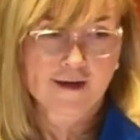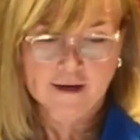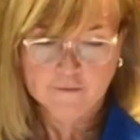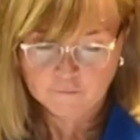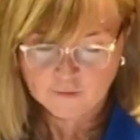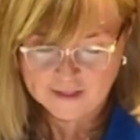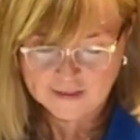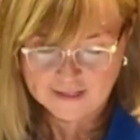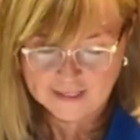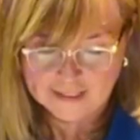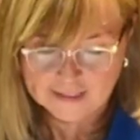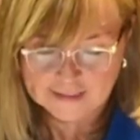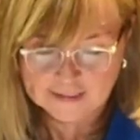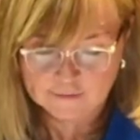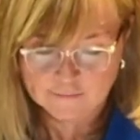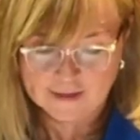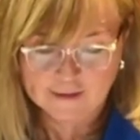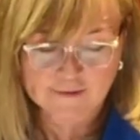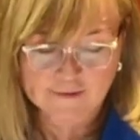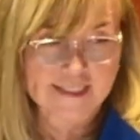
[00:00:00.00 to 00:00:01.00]
We think it's
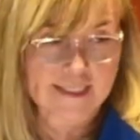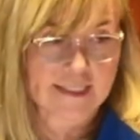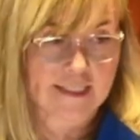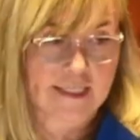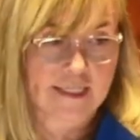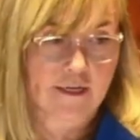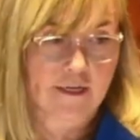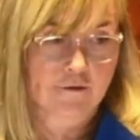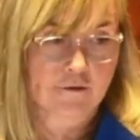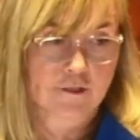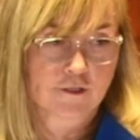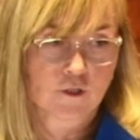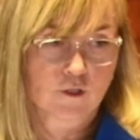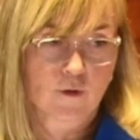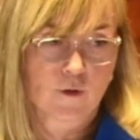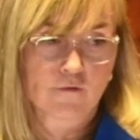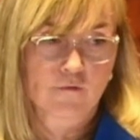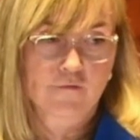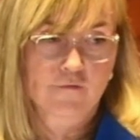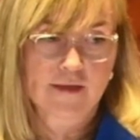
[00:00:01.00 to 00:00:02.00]
around 1,600
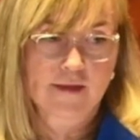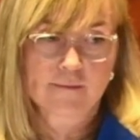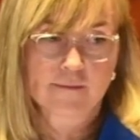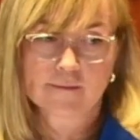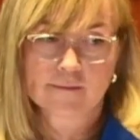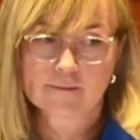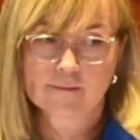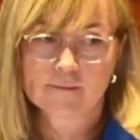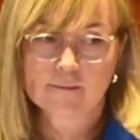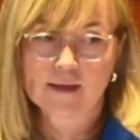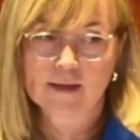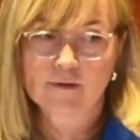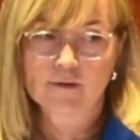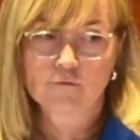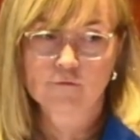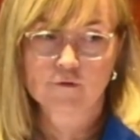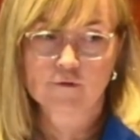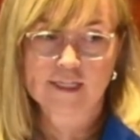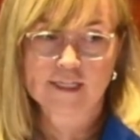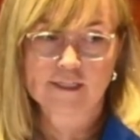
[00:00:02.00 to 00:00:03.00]
square feet, maybe,
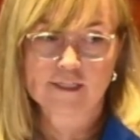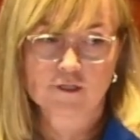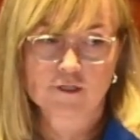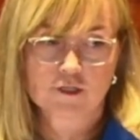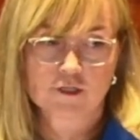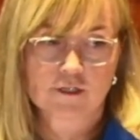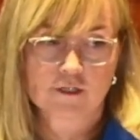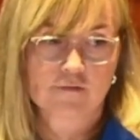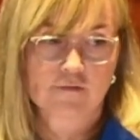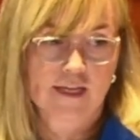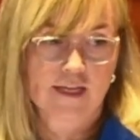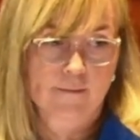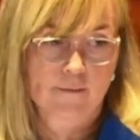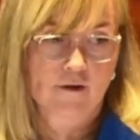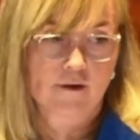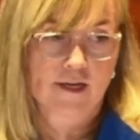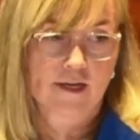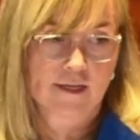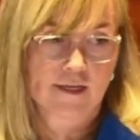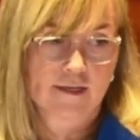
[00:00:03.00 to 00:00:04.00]
for the addition of the
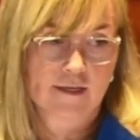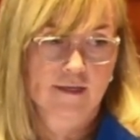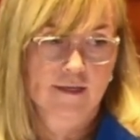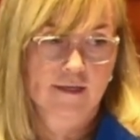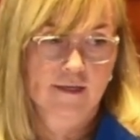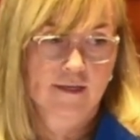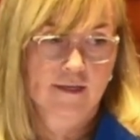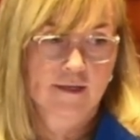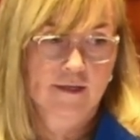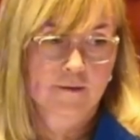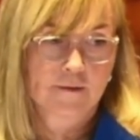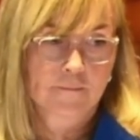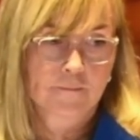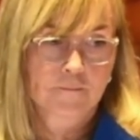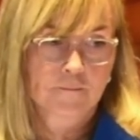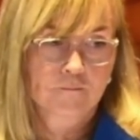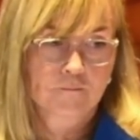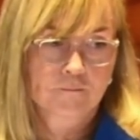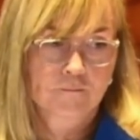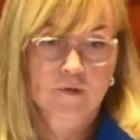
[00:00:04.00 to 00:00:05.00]
MRI.
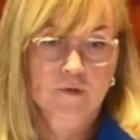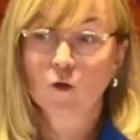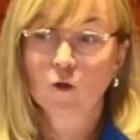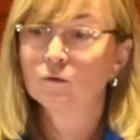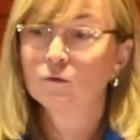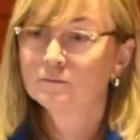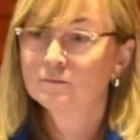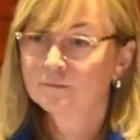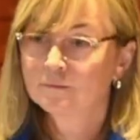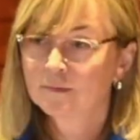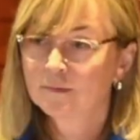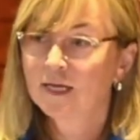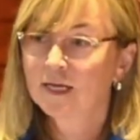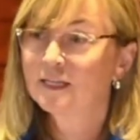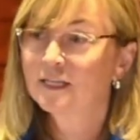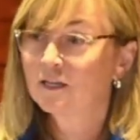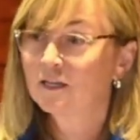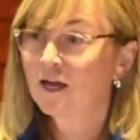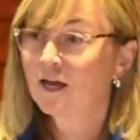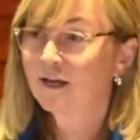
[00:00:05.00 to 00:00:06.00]
Oh, a
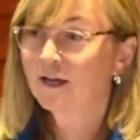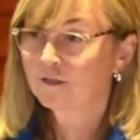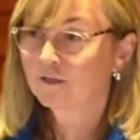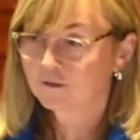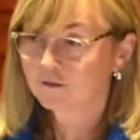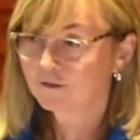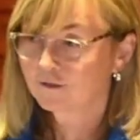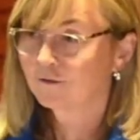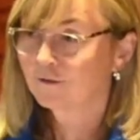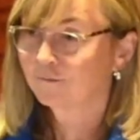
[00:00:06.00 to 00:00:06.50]
little higher, so.